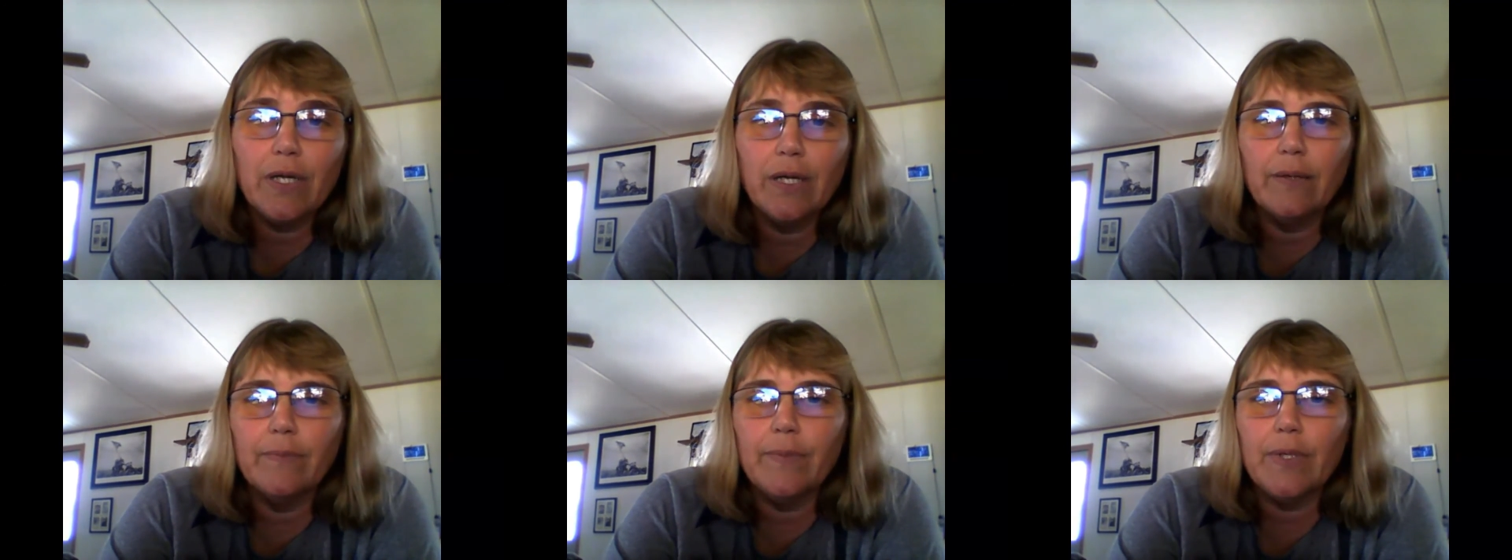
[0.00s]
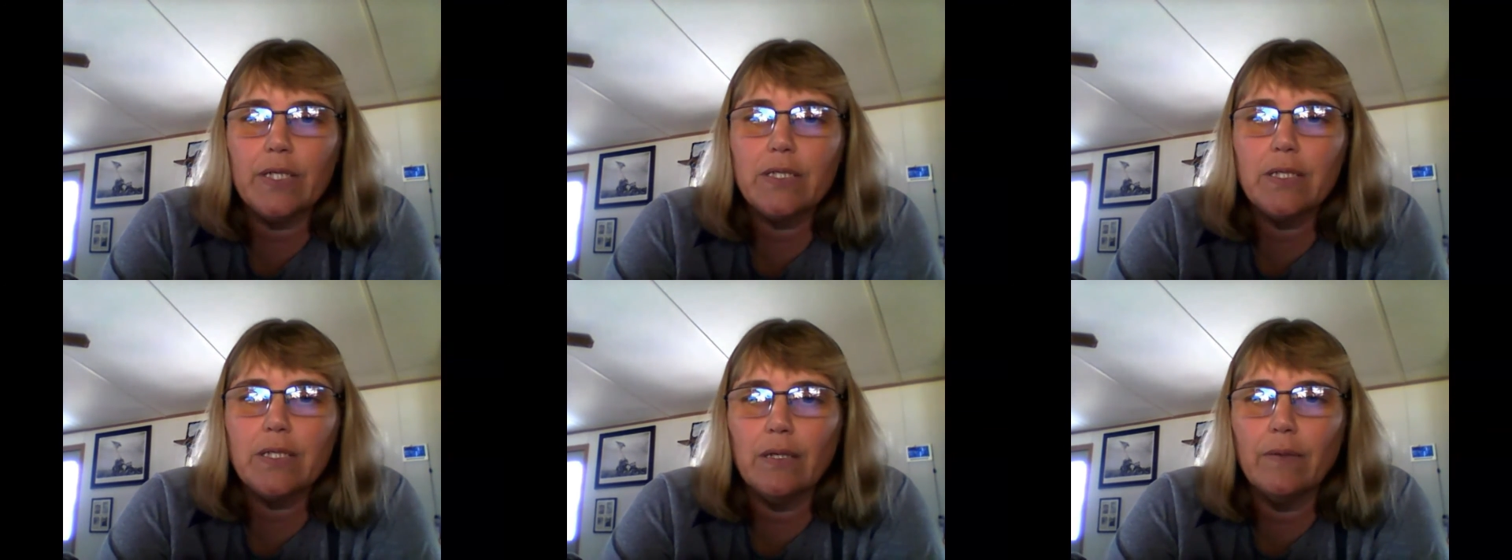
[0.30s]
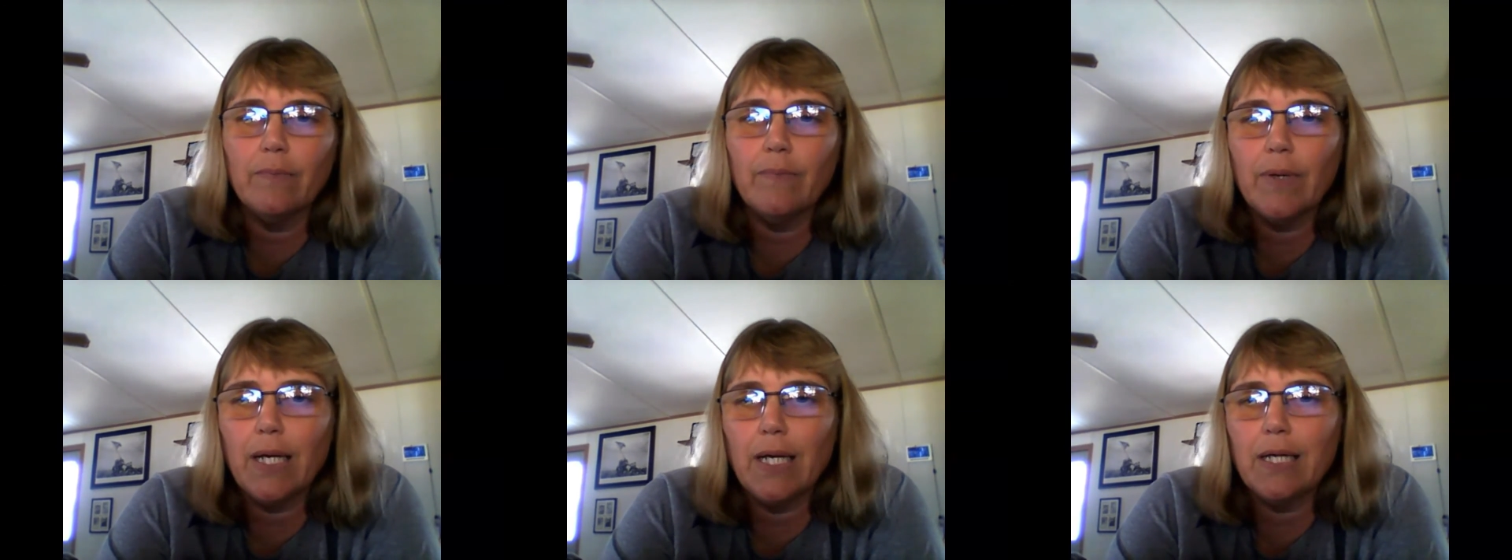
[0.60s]
chemist
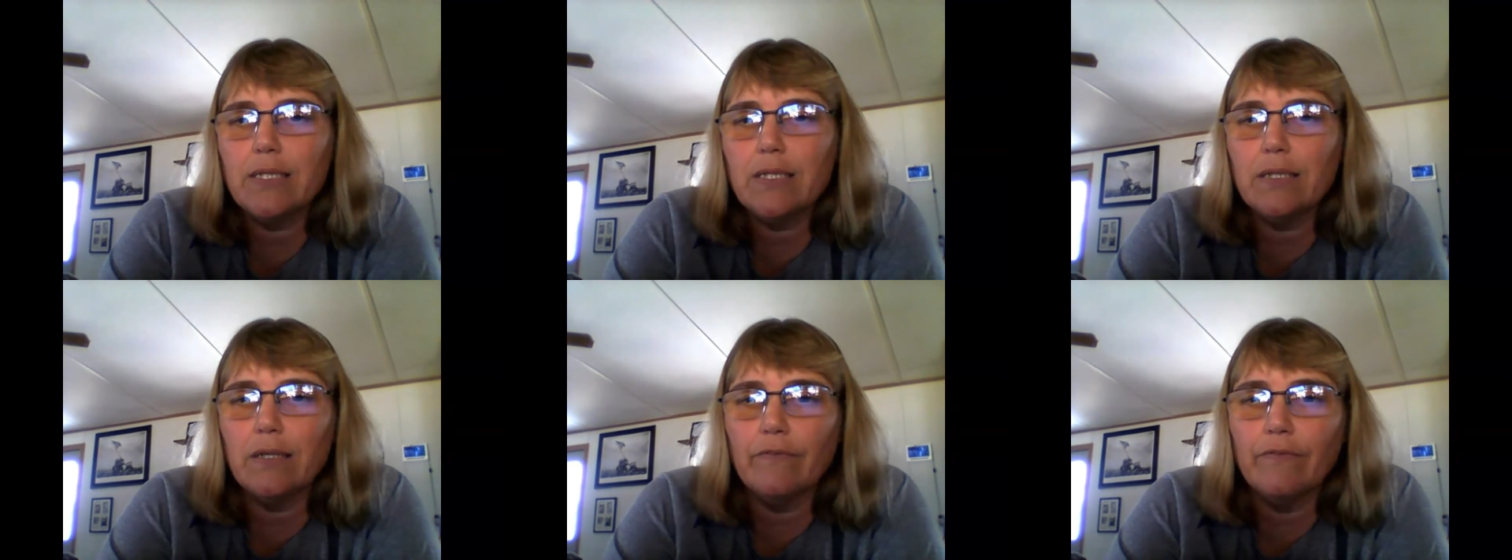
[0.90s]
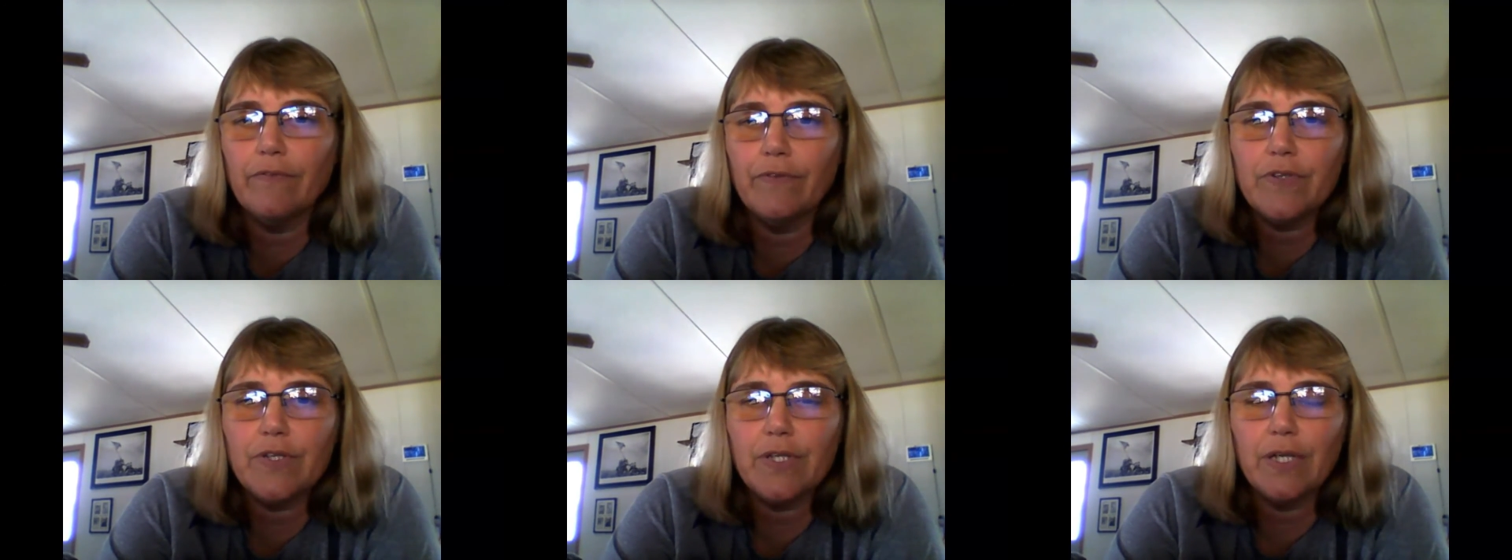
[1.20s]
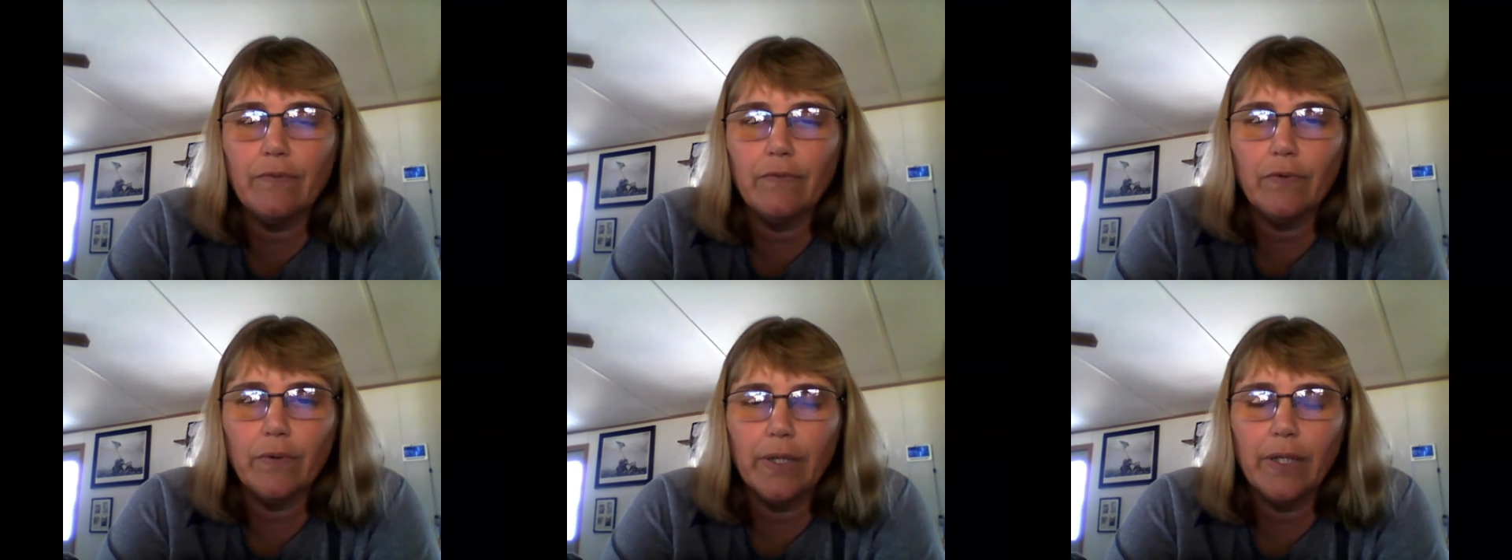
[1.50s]
in Boston for
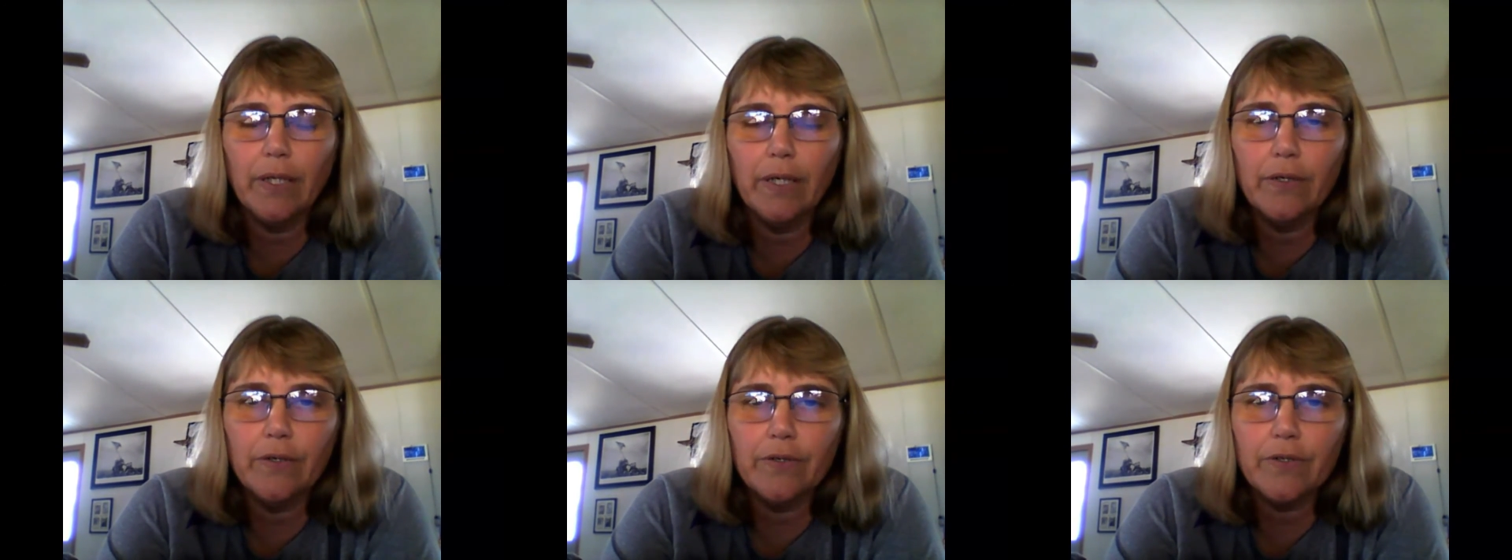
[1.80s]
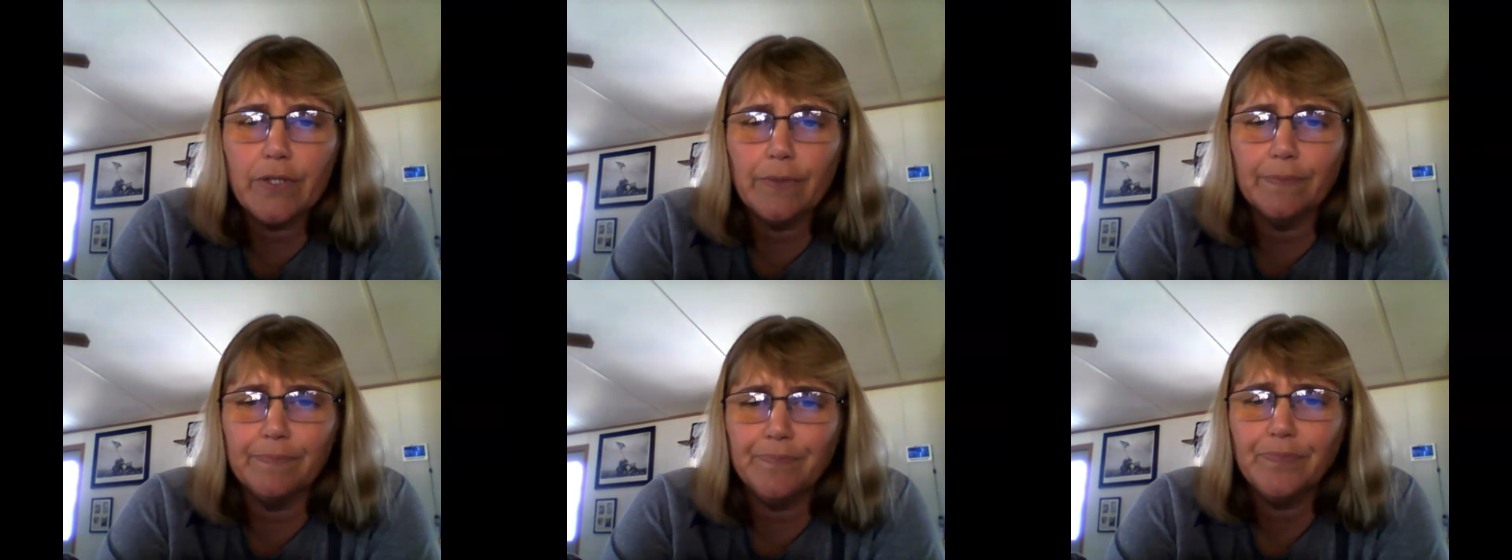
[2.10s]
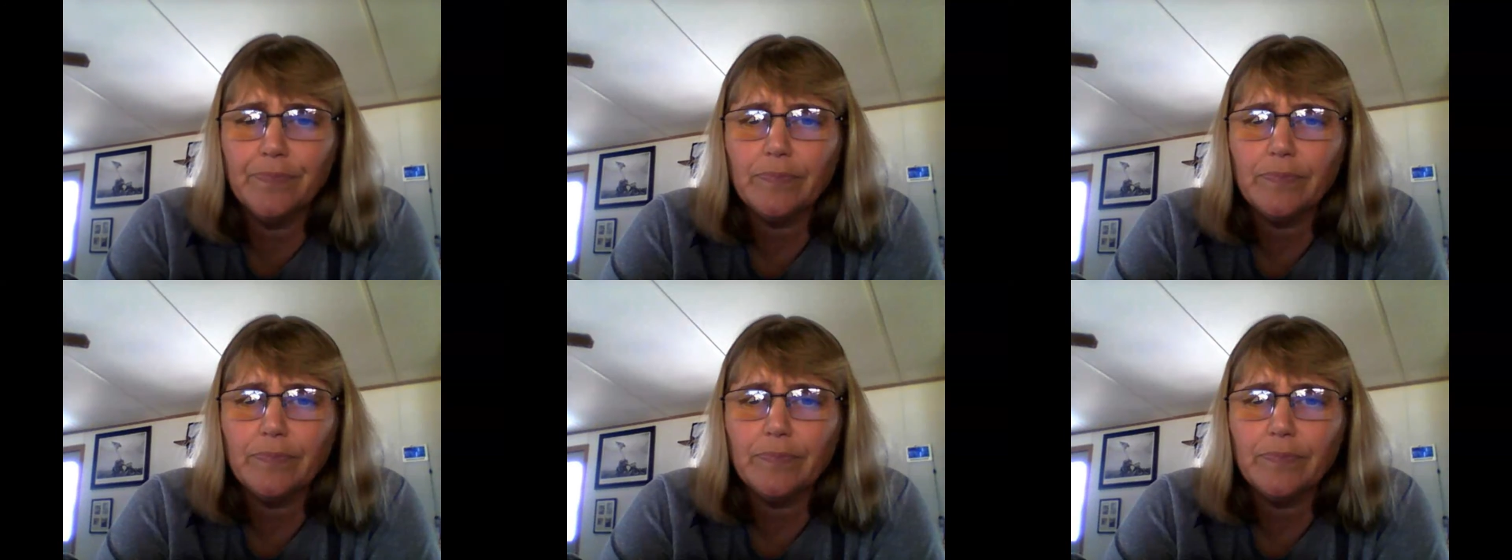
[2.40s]
several years.